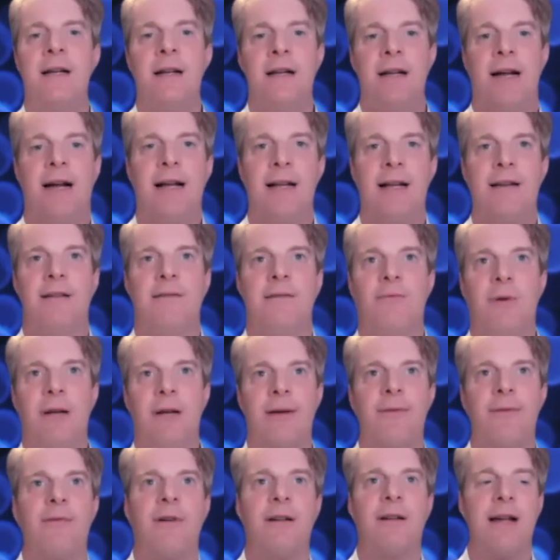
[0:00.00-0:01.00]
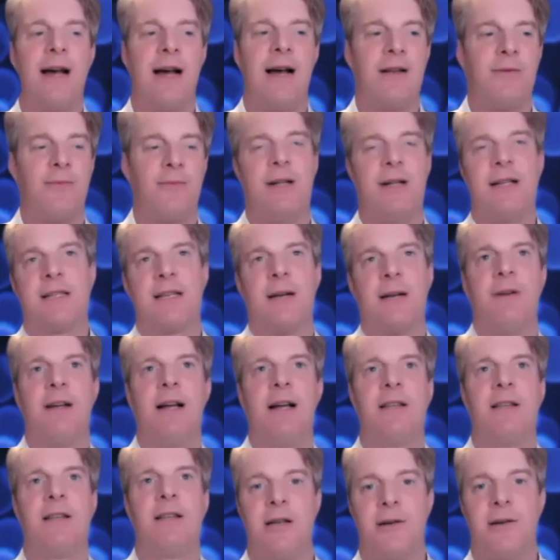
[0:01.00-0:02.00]
And when someone
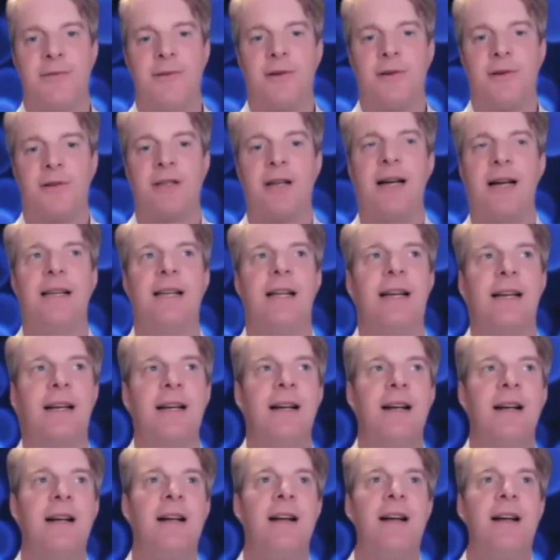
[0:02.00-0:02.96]
has a UFO sighting,